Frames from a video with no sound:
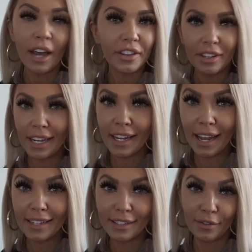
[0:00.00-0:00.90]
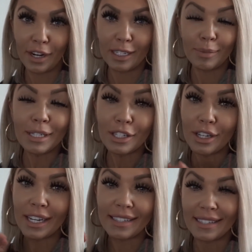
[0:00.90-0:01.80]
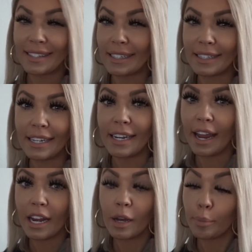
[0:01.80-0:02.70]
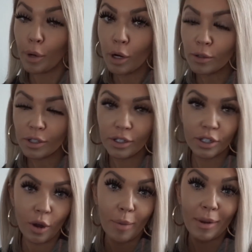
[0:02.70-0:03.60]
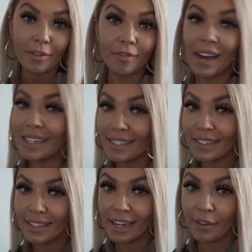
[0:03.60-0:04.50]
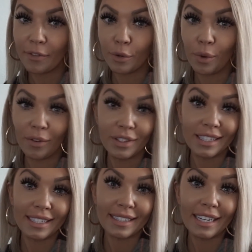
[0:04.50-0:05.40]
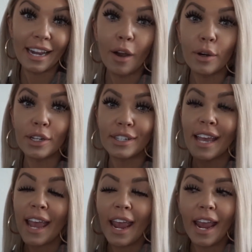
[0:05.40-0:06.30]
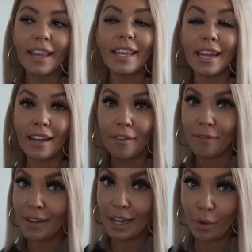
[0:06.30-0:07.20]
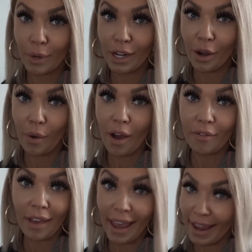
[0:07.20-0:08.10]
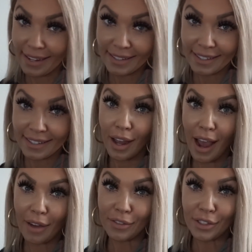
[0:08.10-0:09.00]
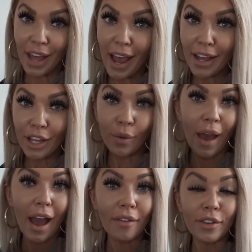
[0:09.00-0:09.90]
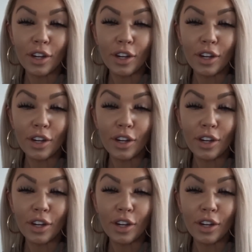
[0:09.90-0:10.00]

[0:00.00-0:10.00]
the lean gains, I forgot to mention it, is a 16-8 approach. So I'm in a fasted state for roughly 16 hours and then a feeding window of 8. After that, you have